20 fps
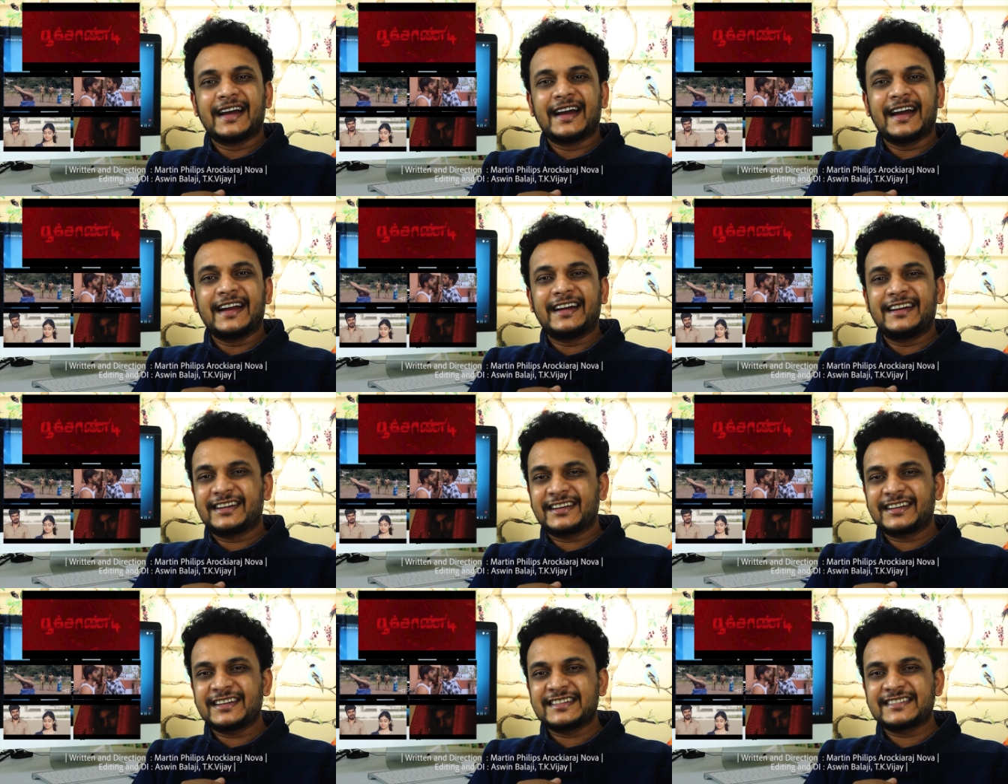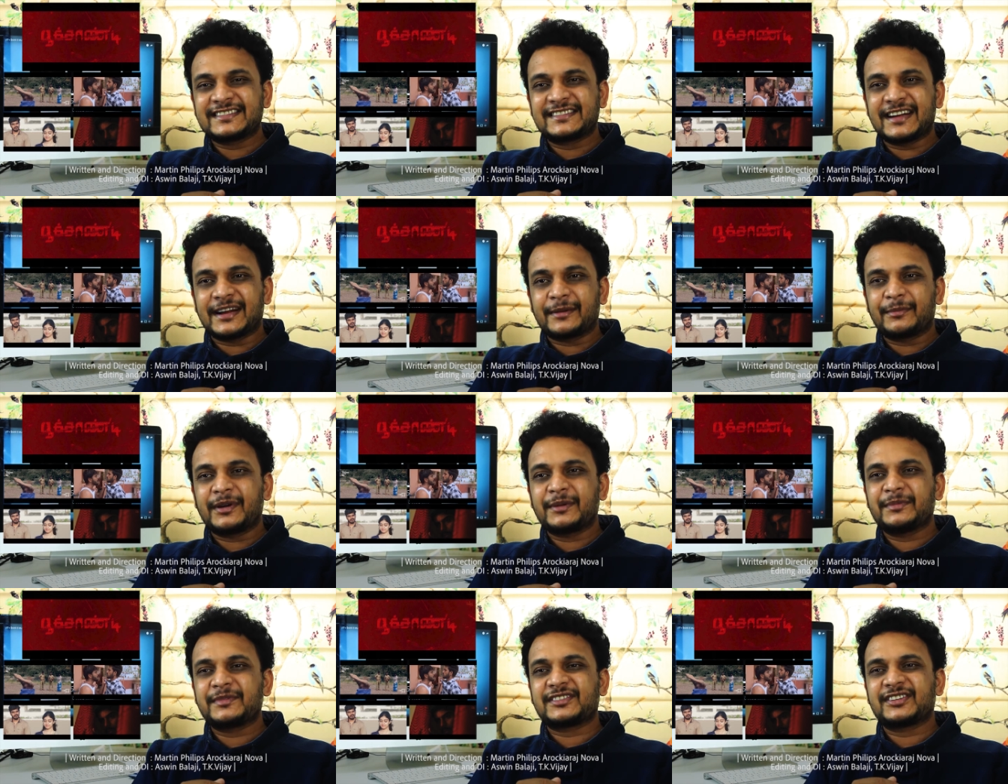editing is done
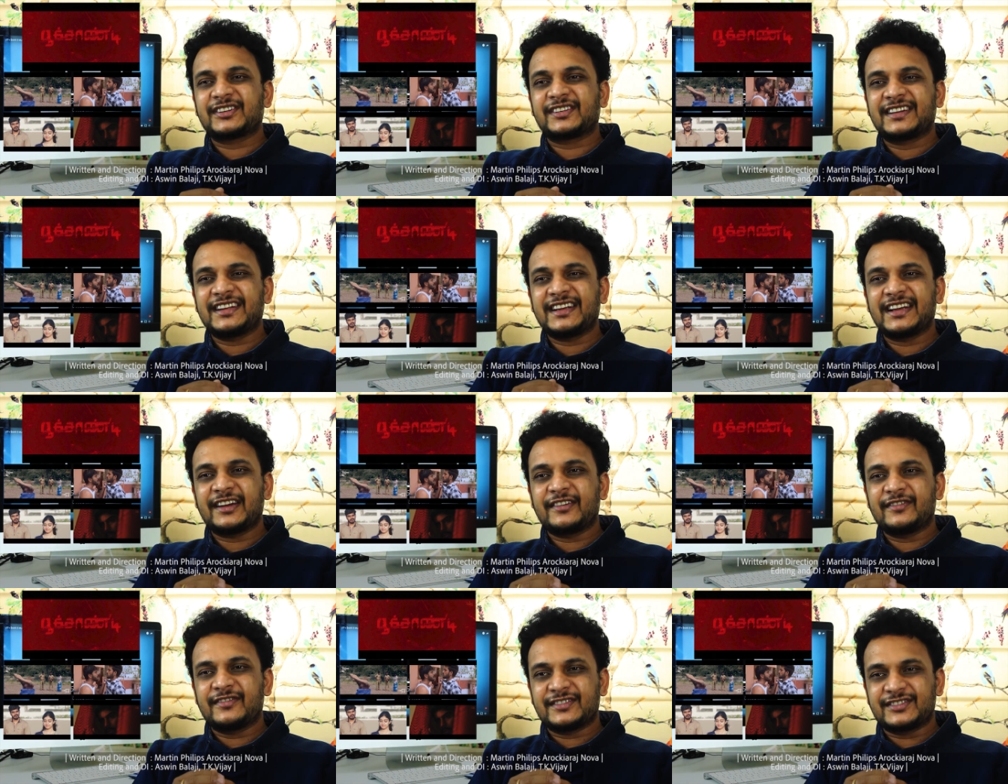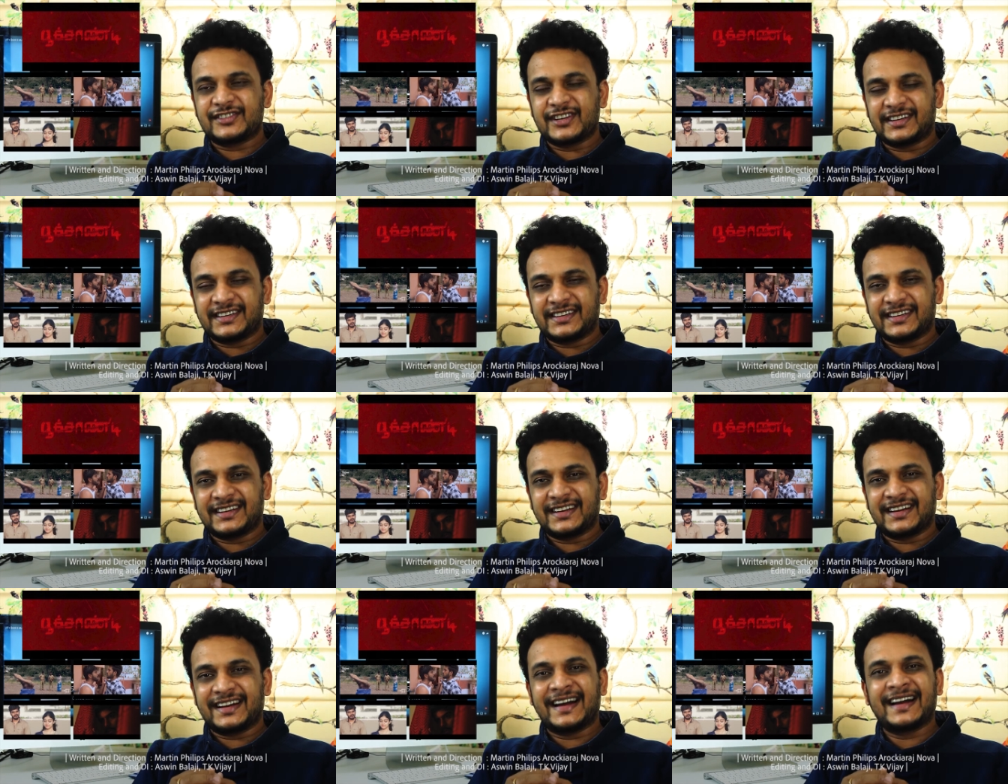by Mr. T K Vijay
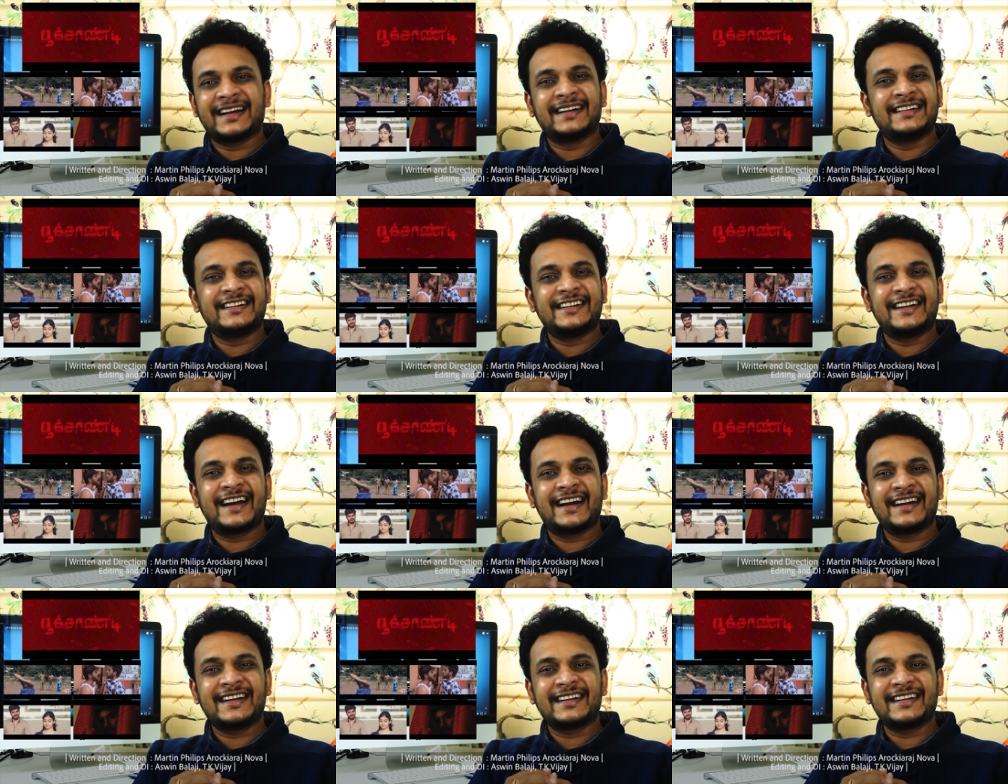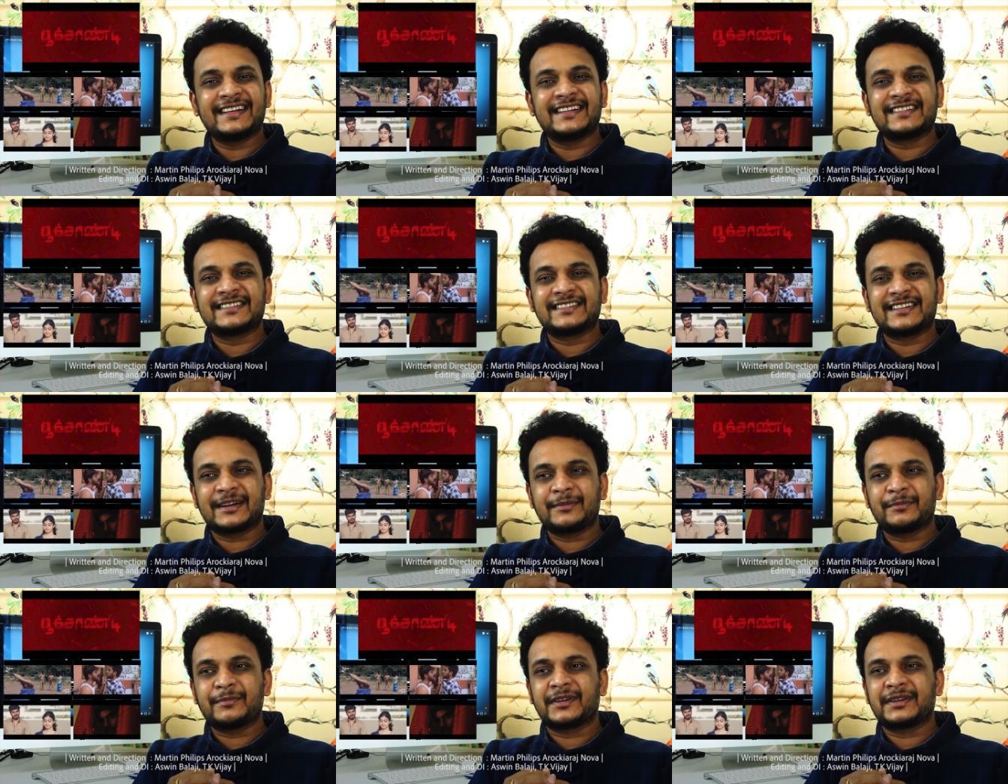and DI is
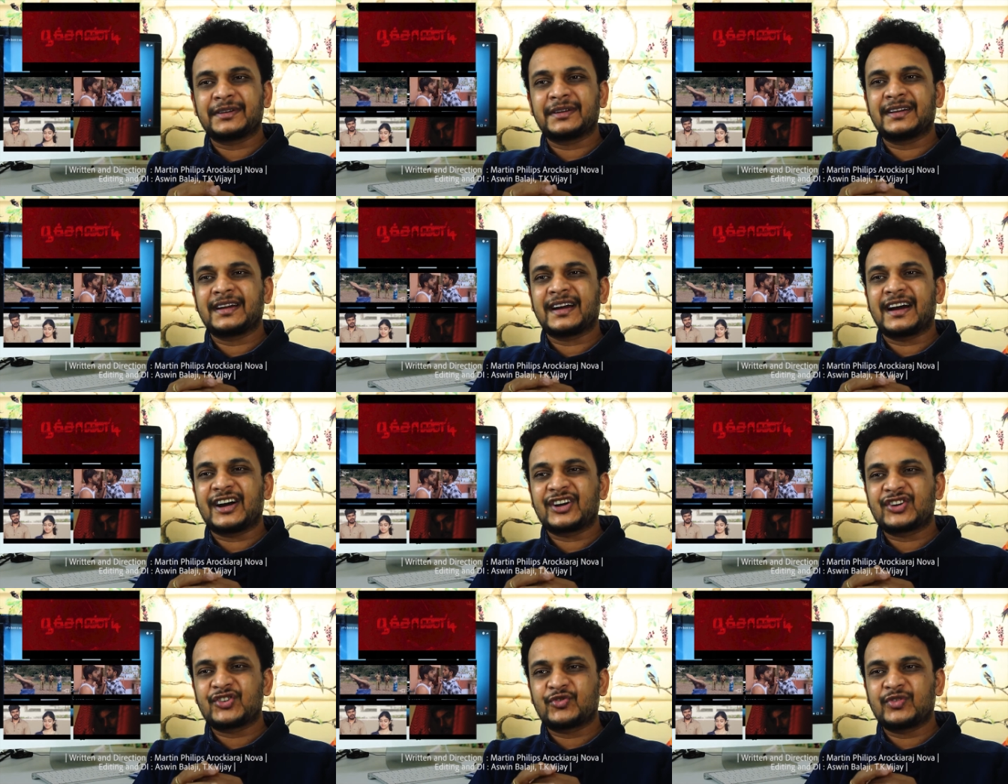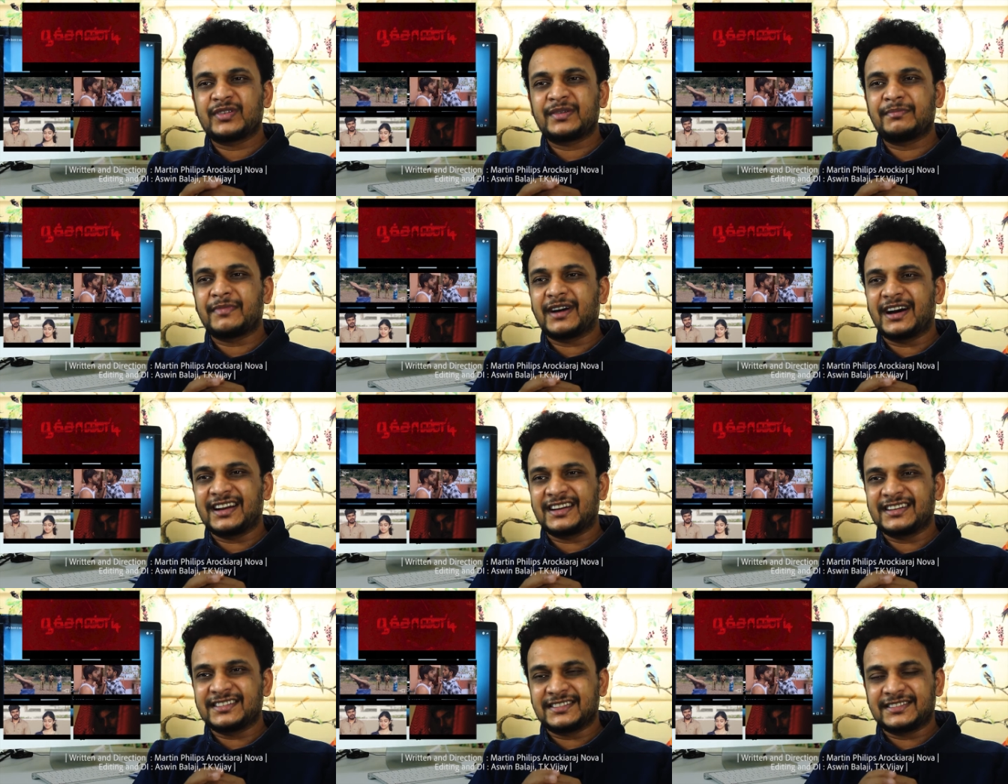done by Ashwin
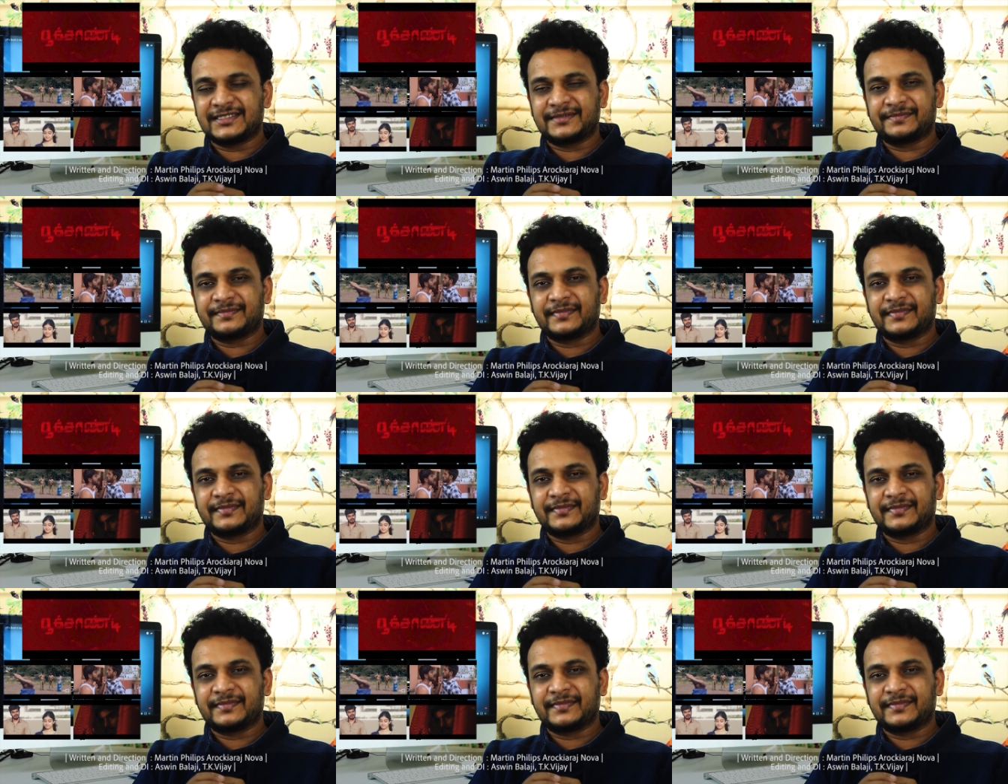Balaji.